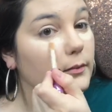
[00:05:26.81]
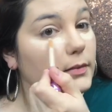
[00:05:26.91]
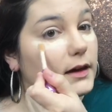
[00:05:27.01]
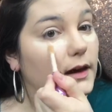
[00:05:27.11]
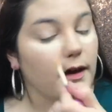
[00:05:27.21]

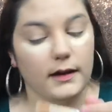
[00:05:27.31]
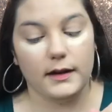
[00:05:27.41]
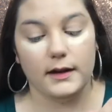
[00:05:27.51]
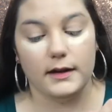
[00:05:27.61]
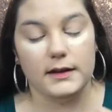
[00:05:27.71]

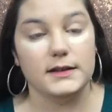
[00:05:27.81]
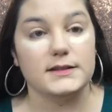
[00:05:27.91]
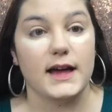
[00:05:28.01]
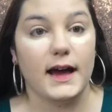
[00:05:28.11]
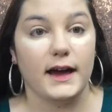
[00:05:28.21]

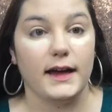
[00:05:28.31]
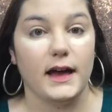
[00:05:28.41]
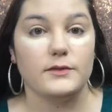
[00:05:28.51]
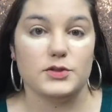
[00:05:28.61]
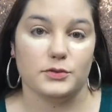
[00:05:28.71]
because I
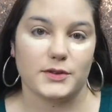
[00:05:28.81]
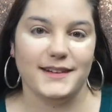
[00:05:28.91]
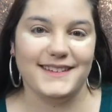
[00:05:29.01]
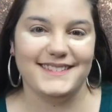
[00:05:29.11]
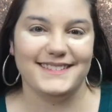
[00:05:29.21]
have children.